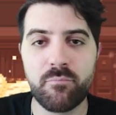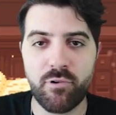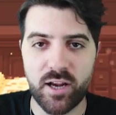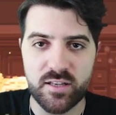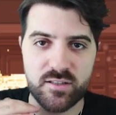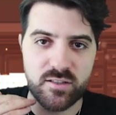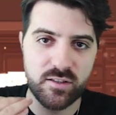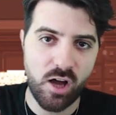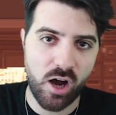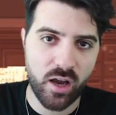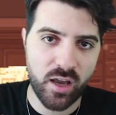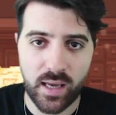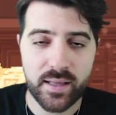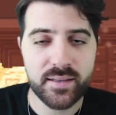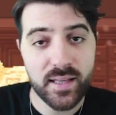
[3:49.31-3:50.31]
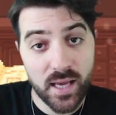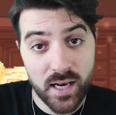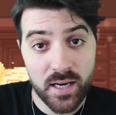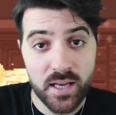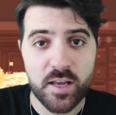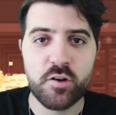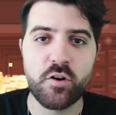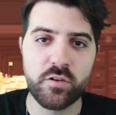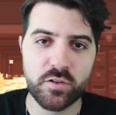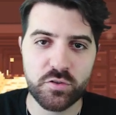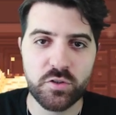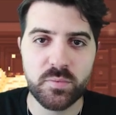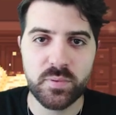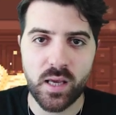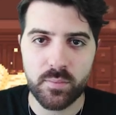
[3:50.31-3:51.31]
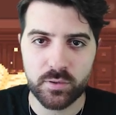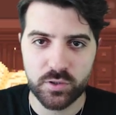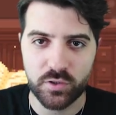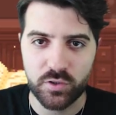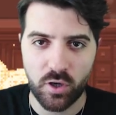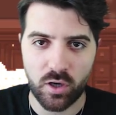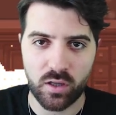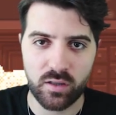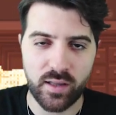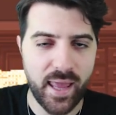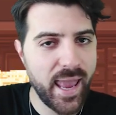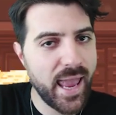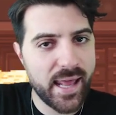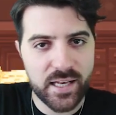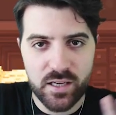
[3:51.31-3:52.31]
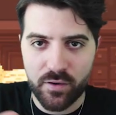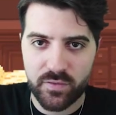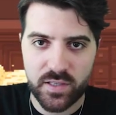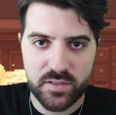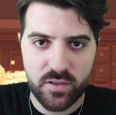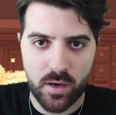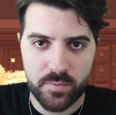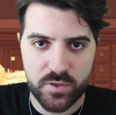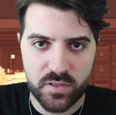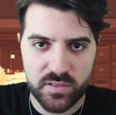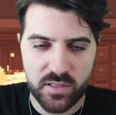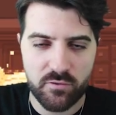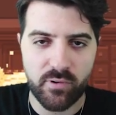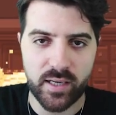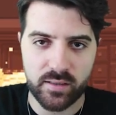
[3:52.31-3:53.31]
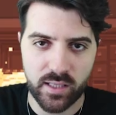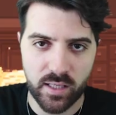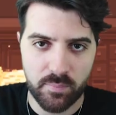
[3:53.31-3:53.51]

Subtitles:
press lock. And then, in order to be able to toggle any of these options in right-click